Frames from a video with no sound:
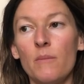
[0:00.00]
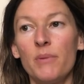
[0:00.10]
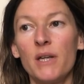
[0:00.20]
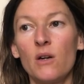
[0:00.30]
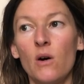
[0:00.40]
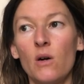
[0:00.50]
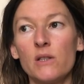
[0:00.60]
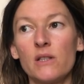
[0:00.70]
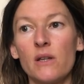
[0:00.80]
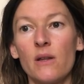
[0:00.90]

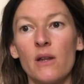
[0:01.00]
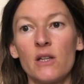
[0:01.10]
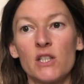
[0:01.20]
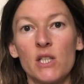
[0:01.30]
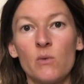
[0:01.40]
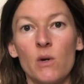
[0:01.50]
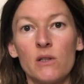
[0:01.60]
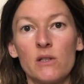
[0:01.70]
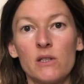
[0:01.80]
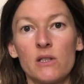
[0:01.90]
because she
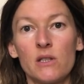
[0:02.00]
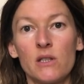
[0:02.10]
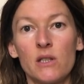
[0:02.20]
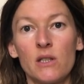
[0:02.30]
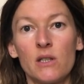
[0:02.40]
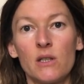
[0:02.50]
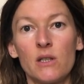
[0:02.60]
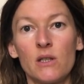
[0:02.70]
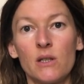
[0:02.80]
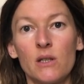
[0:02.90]
was,
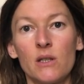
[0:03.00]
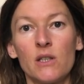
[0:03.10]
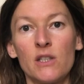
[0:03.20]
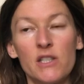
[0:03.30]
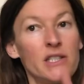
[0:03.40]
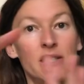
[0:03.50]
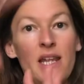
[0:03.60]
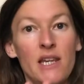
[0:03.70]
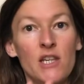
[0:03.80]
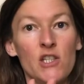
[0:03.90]
she's an
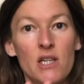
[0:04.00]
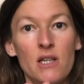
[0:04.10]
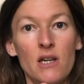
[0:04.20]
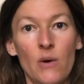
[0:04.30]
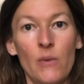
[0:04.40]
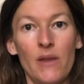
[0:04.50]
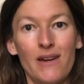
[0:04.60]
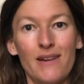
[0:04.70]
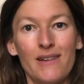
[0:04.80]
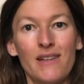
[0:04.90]
energy out there.